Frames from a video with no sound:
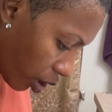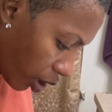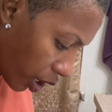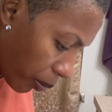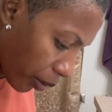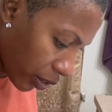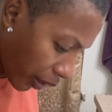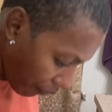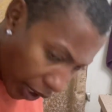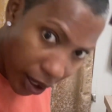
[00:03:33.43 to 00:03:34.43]
He burnt
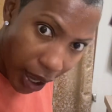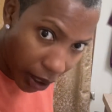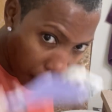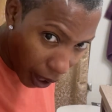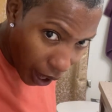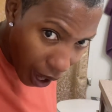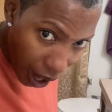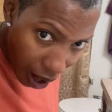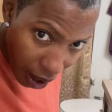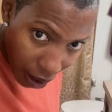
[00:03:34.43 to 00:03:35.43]
the out of my
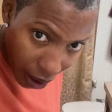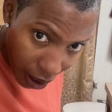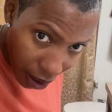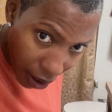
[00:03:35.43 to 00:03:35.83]
hair.